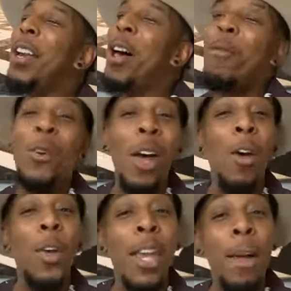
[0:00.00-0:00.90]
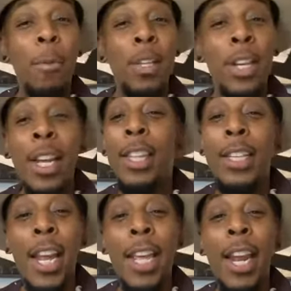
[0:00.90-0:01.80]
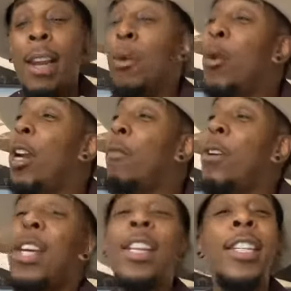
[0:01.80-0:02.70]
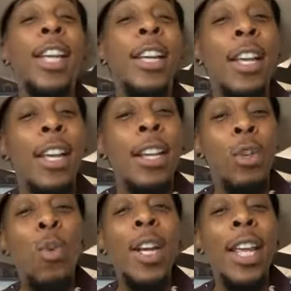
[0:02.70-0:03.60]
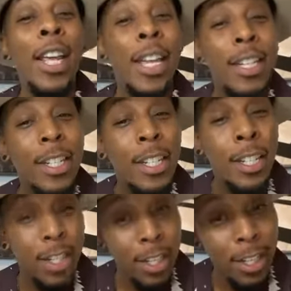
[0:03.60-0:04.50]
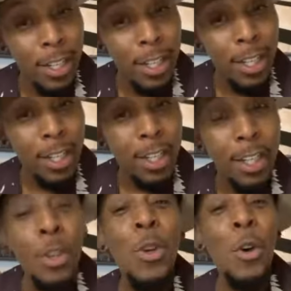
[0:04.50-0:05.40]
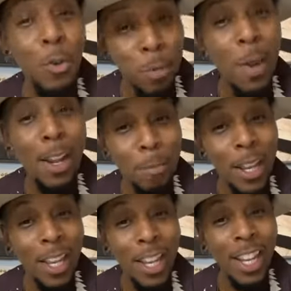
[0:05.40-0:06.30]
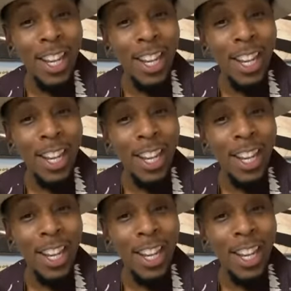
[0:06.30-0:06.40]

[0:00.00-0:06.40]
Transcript: fade off. No, okay, I'm, it's another decade. I'm gonna run off another 10, 20 hits. You gonna respect me?